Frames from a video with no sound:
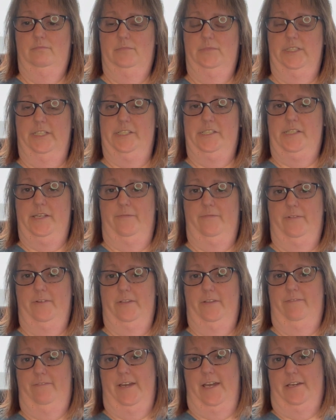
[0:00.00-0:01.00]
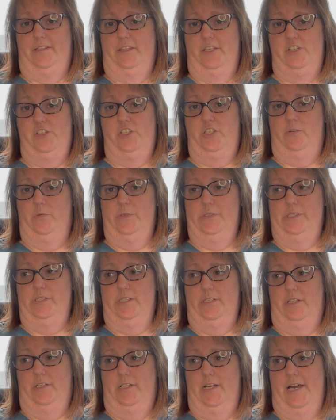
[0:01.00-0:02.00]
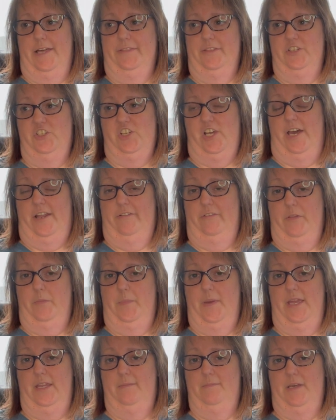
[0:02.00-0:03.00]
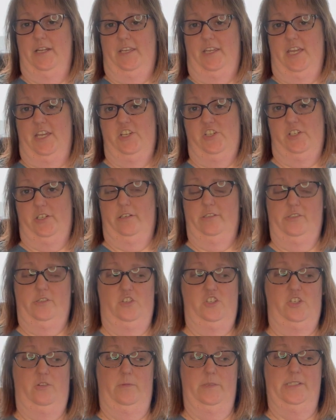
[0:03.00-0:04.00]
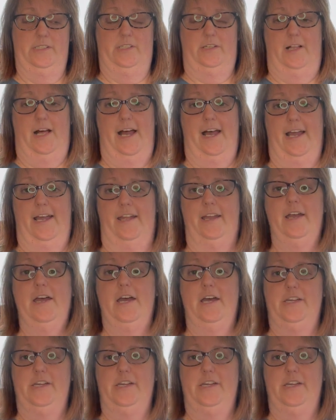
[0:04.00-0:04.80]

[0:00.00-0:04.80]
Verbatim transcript: except for the fact that she was still on the shot of the pain medication, so she was still high.